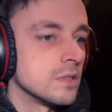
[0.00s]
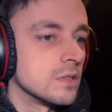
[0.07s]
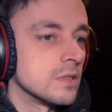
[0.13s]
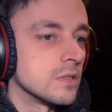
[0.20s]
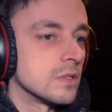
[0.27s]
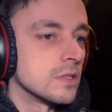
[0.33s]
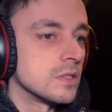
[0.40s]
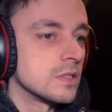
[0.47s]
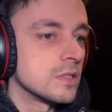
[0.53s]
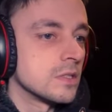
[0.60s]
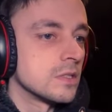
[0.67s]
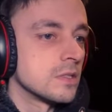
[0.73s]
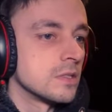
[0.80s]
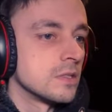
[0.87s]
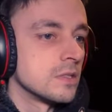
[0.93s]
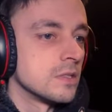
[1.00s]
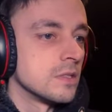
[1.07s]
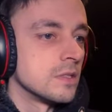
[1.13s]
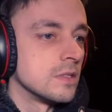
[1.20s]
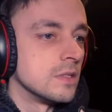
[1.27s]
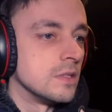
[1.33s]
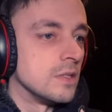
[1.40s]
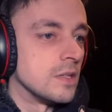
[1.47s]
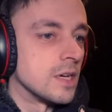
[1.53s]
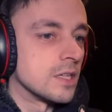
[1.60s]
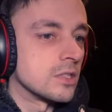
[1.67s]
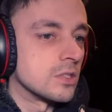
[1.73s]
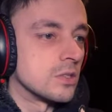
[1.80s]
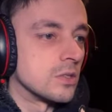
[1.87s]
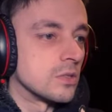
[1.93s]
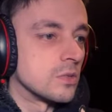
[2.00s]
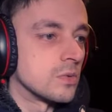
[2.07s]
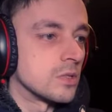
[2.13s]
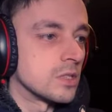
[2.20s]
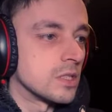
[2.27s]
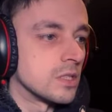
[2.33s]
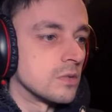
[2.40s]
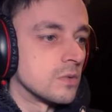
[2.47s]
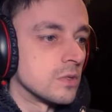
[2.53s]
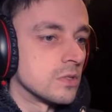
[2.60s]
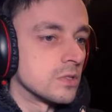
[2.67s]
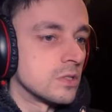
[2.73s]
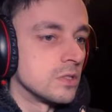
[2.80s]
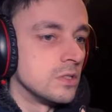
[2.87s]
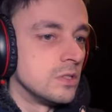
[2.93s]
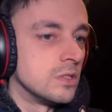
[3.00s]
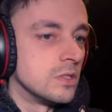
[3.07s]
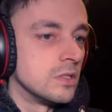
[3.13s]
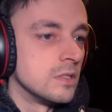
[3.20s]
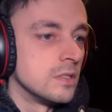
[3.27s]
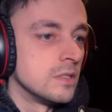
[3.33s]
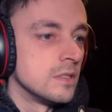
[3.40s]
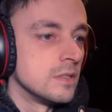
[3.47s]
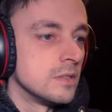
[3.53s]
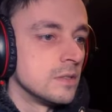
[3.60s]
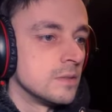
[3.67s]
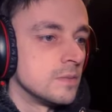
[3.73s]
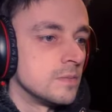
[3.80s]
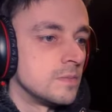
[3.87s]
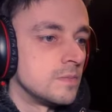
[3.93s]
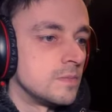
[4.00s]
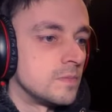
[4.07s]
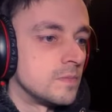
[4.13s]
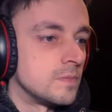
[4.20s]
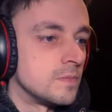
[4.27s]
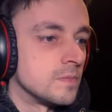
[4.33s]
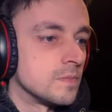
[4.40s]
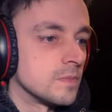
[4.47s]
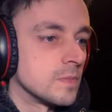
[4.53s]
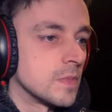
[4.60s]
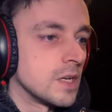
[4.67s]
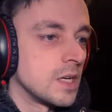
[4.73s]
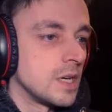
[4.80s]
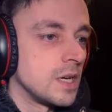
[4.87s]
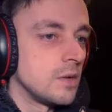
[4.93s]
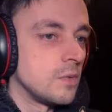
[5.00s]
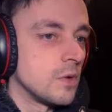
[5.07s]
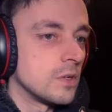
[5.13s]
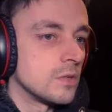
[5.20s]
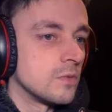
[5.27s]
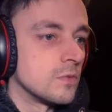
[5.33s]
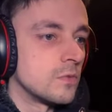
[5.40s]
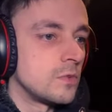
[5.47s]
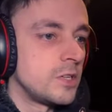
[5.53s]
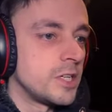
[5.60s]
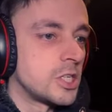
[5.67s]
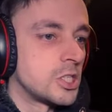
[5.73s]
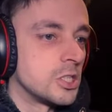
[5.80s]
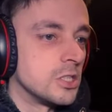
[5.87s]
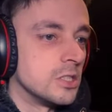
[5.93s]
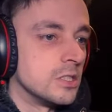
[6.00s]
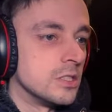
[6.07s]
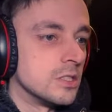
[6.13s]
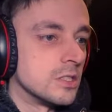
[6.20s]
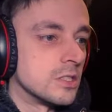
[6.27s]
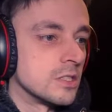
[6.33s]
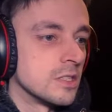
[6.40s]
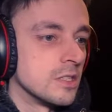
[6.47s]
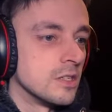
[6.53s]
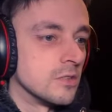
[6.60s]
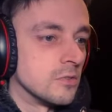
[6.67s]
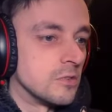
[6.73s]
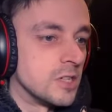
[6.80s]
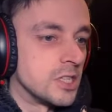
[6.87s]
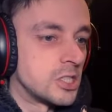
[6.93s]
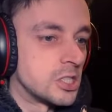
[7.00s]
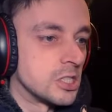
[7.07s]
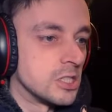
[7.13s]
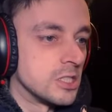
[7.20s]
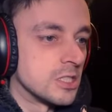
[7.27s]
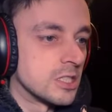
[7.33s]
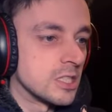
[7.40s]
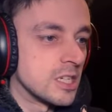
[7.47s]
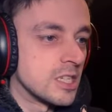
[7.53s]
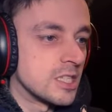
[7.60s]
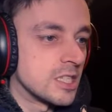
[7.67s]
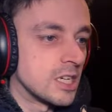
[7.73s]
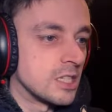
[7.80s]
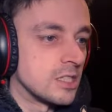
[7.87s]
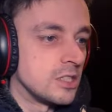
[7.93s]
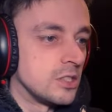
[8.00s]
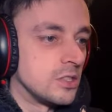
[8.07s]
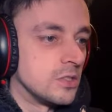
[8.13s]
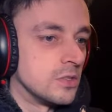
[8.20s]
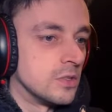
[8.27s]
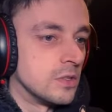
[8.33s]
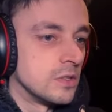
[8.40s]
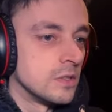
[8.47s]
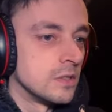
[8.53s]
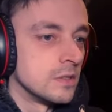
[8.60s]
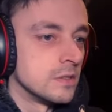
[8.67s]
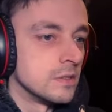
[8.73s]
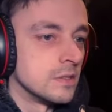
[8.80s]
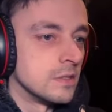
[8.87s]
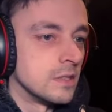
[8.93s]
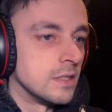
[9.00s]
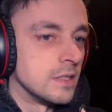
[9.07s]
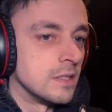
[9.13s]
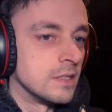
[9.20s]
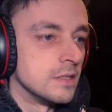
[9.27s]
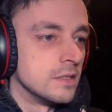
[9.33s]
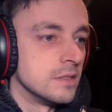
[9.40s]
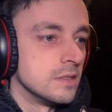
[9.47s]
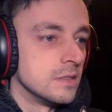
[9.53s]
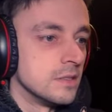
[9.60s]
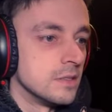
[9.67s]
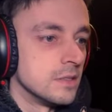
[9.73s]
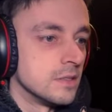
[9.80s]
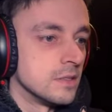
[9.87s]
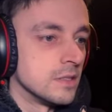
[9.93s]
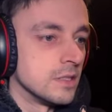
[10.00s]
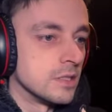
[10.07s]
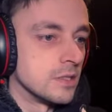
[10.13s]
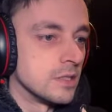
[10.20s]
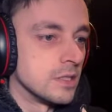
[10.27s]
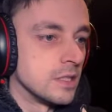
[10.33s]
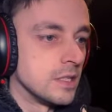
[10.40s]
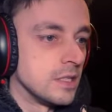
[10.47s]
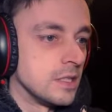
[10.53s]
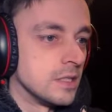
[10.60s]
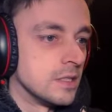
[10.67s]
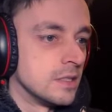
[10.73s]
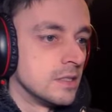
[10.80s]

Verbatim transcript: Alright. That's not what I wanted. Hmm. I want riches! Riches, I tell you! Uh, is there anything in here?